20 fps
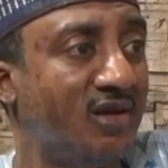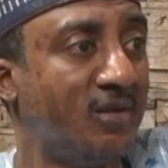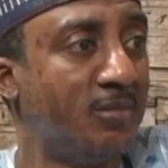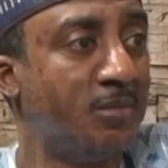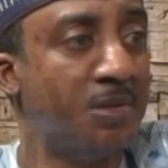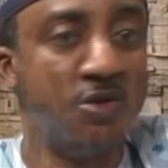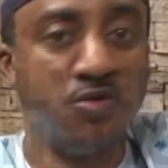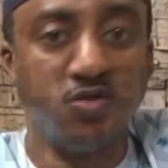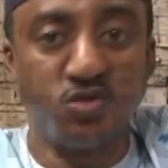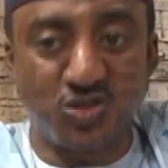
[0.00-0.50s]

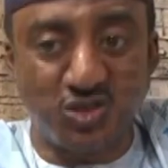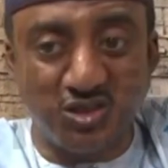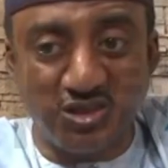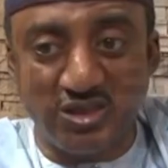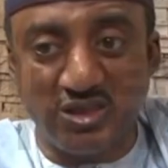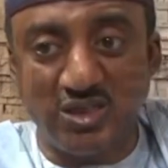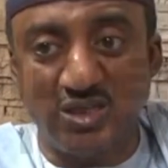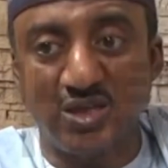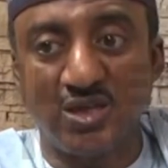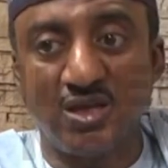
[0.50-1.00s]
But you
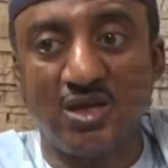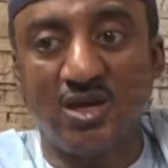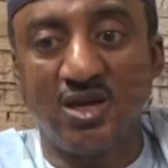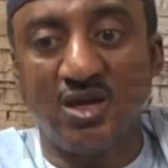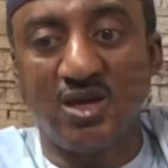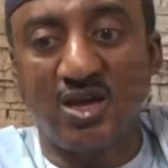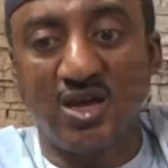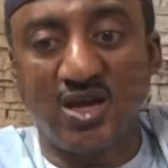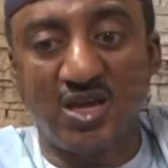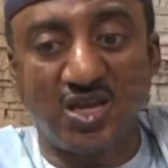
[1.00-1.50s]
see
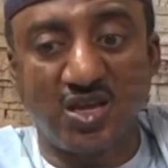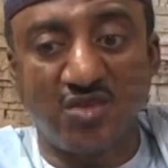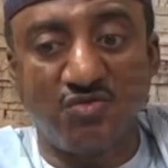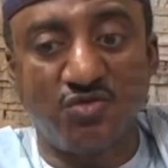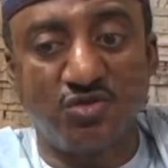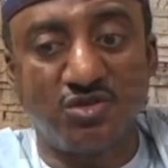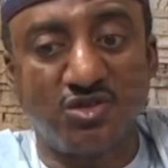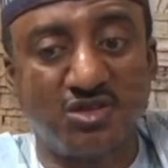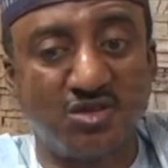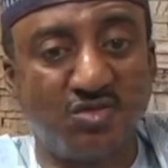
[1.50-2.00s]

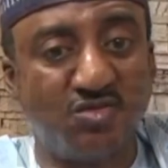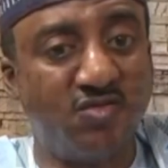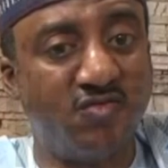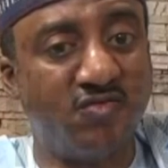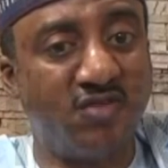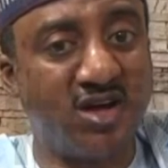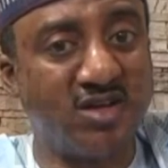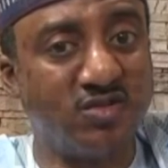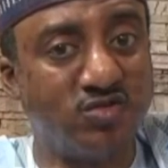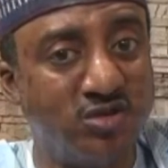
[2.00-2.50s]
AK-47
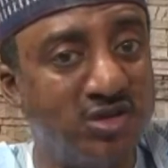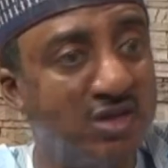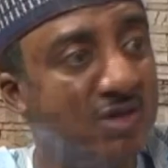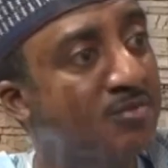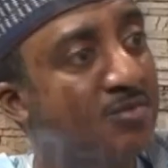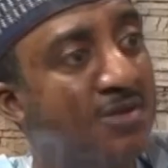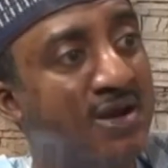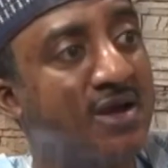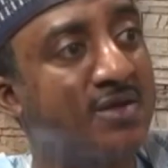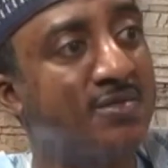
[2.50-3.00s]
virtually
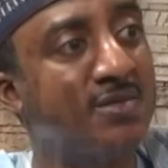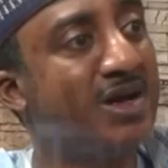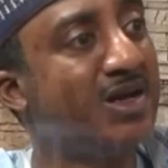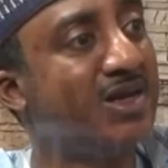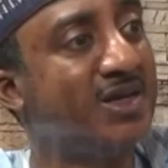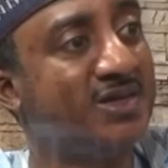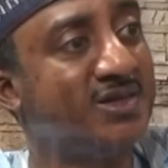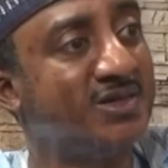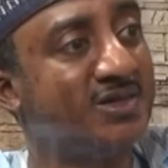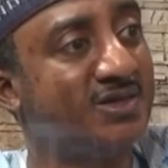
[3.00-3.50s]
in black
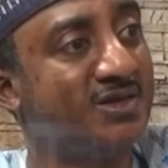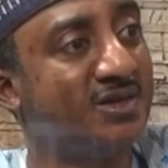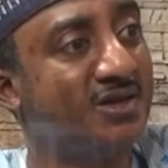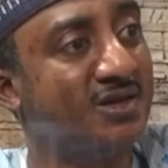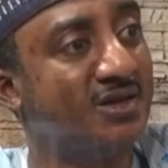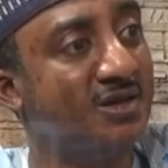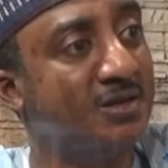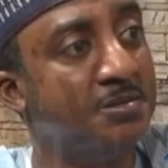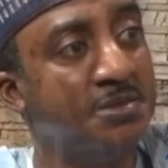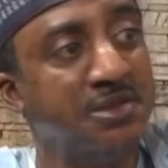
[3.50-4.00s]
markets,
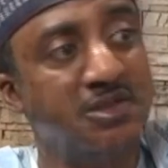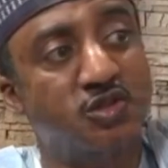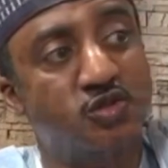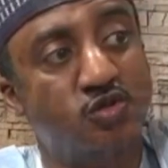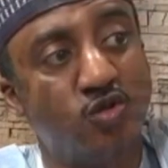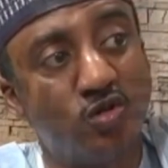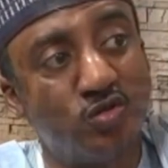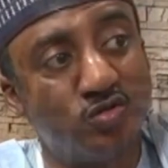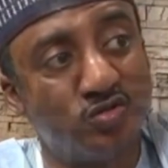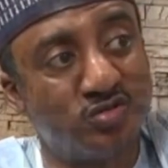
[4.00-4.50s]
being
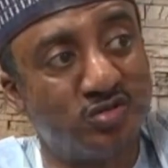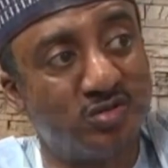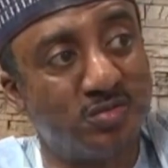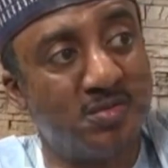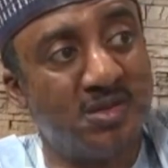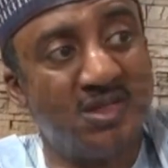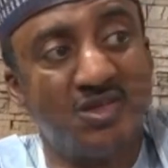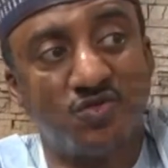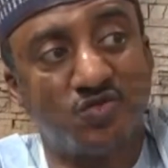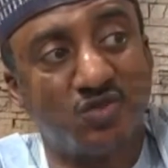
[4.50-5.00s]
sold,
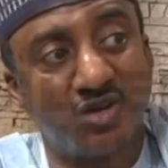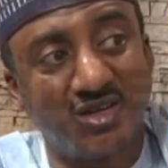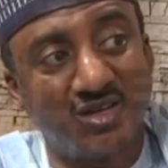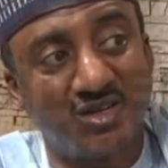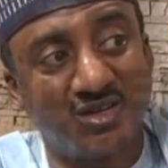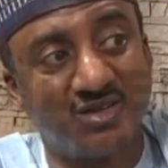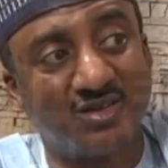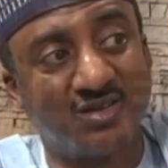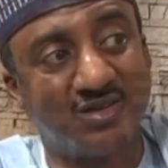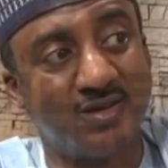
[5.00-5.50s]
being
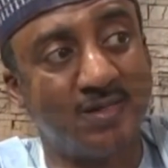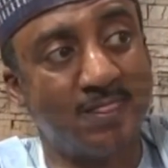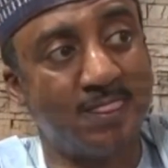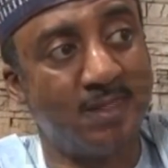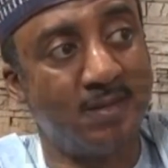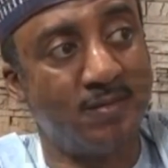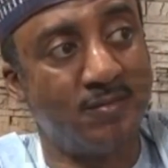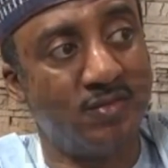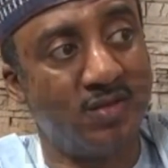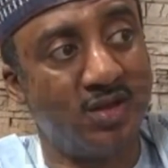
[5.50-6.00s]
traded,
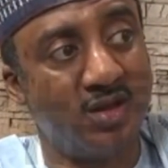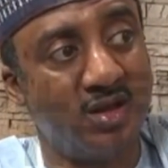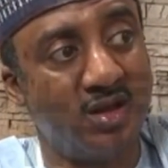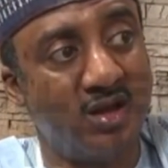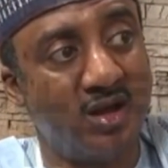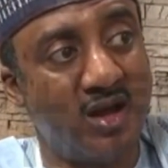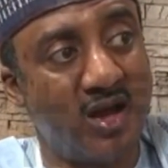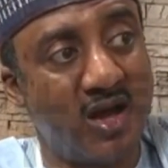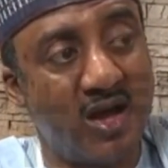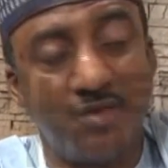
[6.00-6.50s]

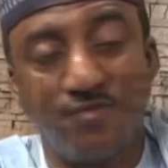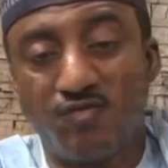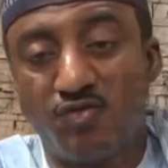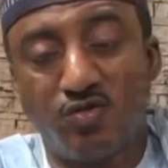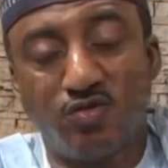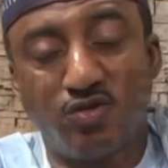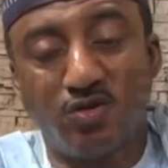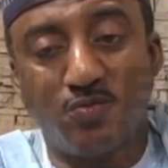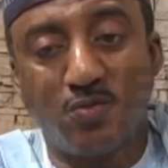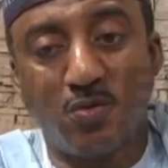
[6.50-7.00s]
and for
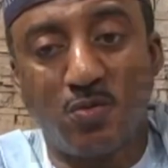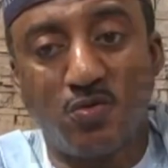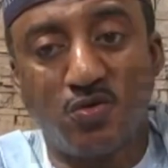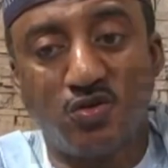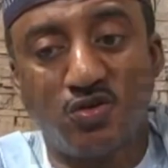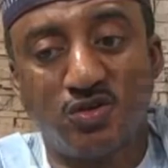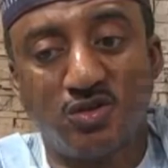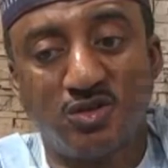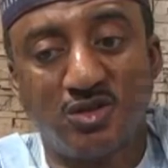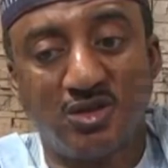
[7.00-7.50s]
no
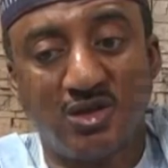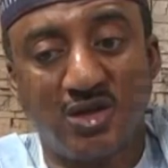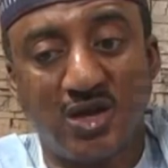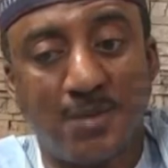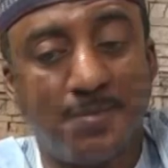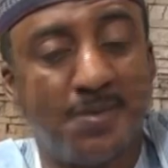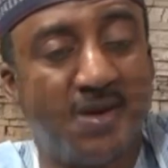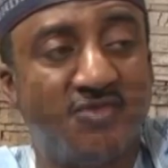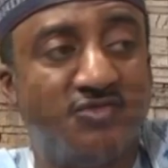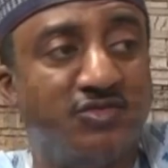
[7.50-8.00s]
purpose
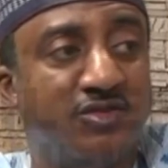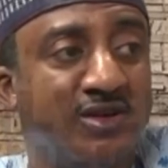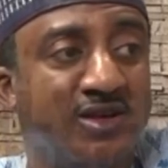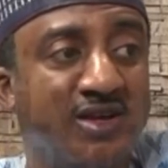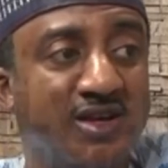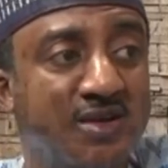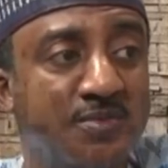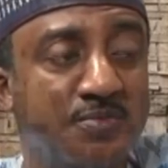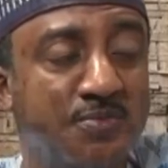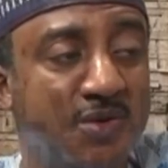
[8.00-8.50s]
apart from
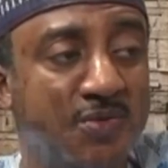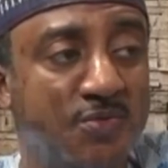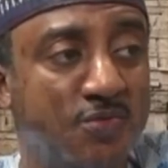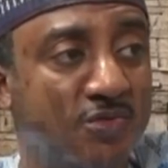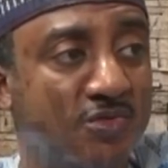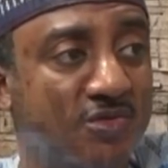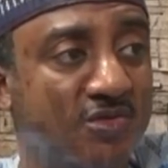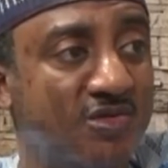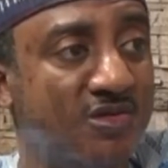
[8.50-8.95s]
killing people.